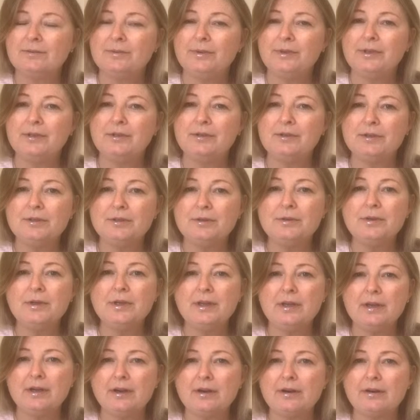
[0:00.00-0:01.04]
when you took
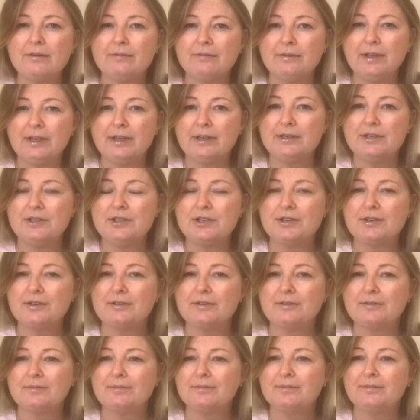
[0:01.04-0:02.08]
care of nature.
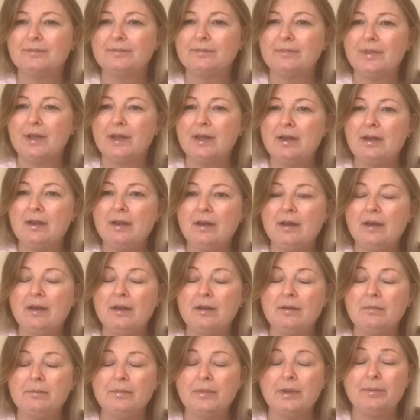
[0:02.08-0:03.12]

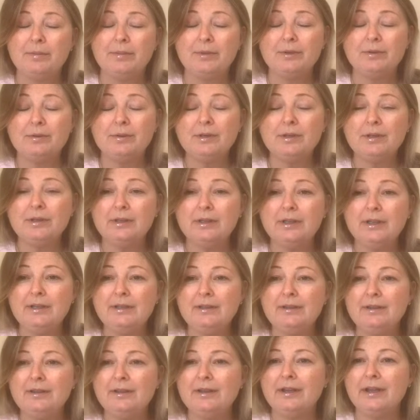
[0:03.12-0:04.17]
Maybe you
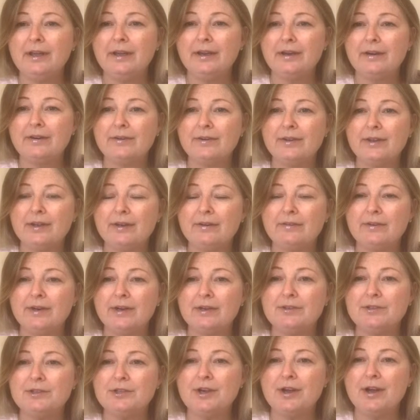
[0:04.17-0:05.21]
cleaned the area
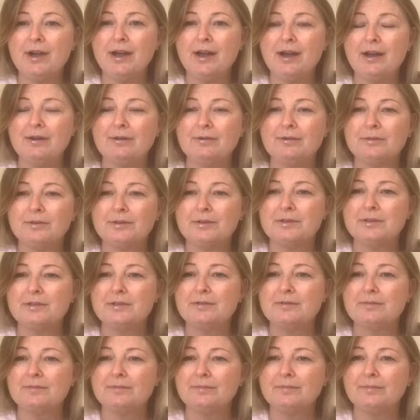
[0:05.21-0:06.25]
around your
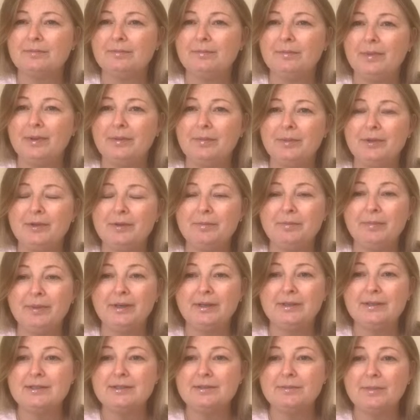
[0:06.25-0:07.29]
house. Maybe you
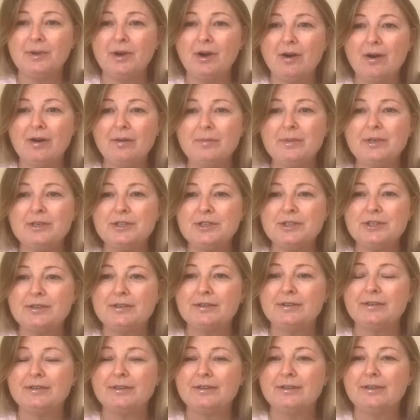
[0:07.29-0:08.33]
picked some garbage
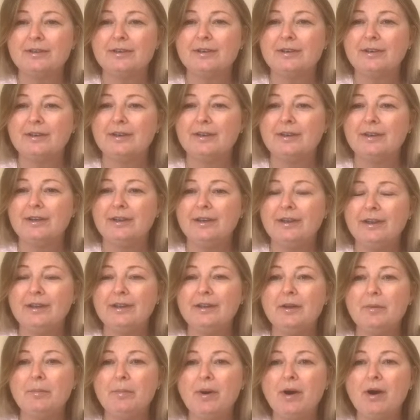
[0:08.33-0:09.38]

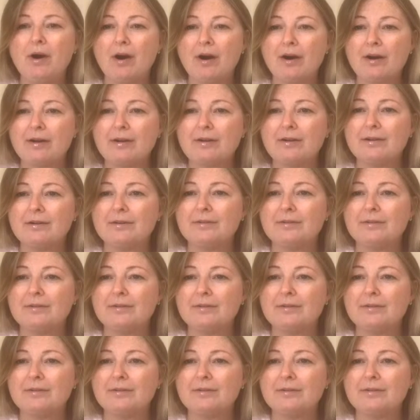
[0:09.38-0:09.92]
in the park.